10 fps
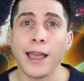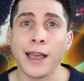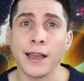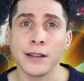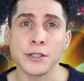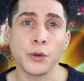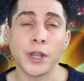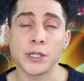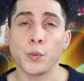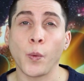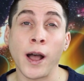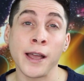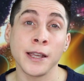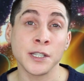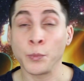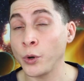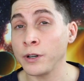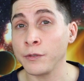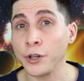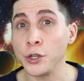And so that's why it's
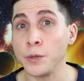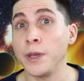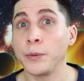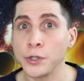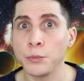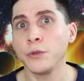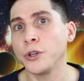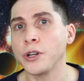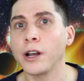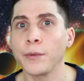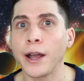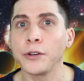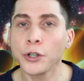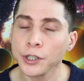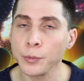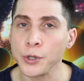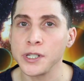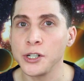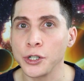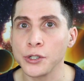important for you to be able to move your tongue around during the
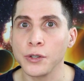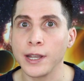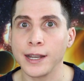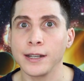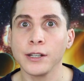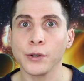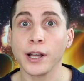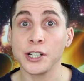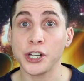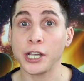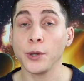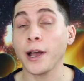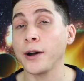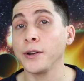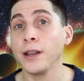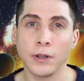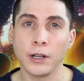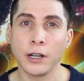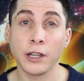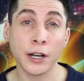procedure so they can kind of check you out.
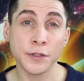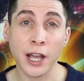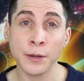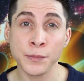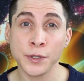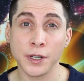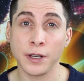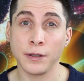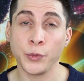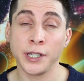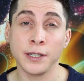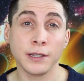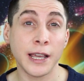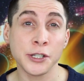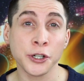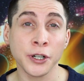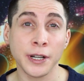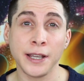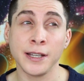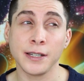A lot of times with
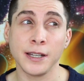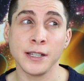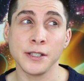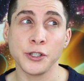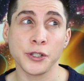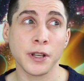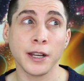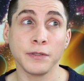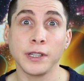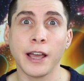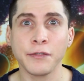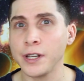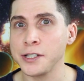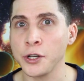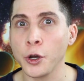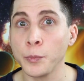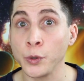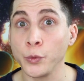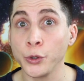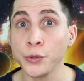laser, it is just kind of left as an
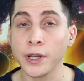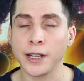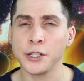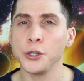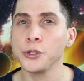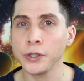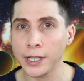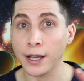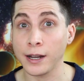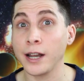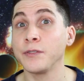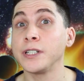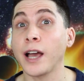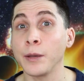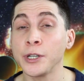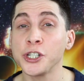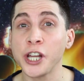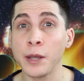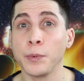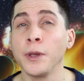open wound, and it's usually a kind of a diamond
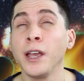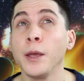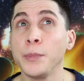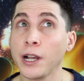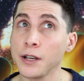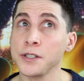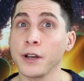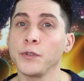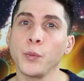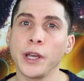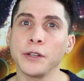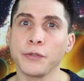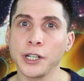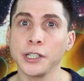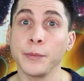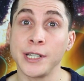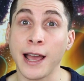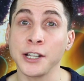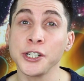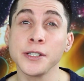shape because of the way the frenulum
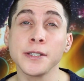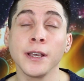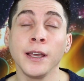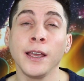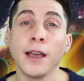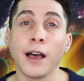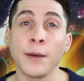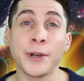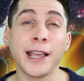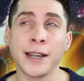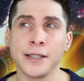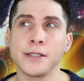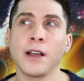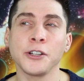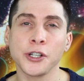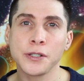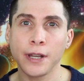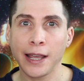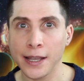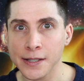attaches. Again, it's not
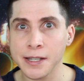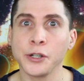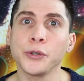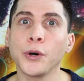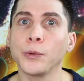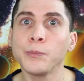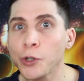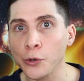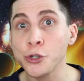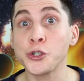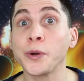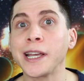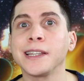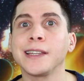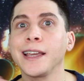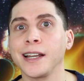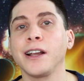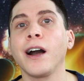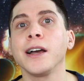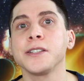just a single string that they can
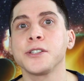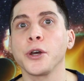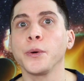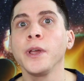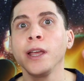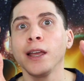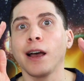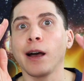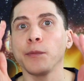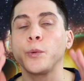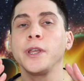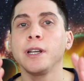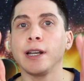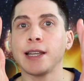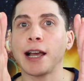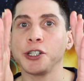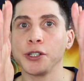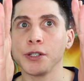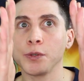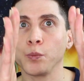cut, so the way that it
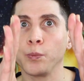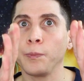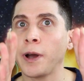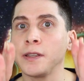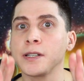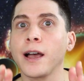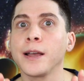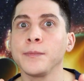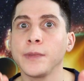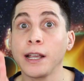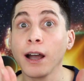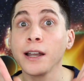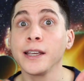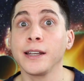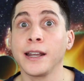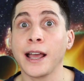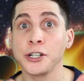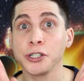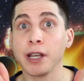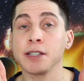attaches, by the time they cut it, it
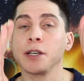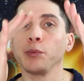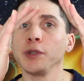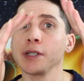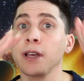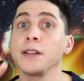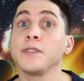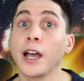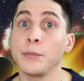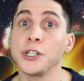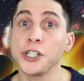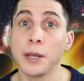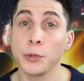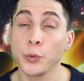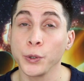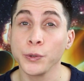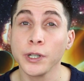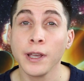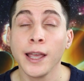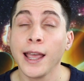actually ends up with this kind of diamond-shaped wound.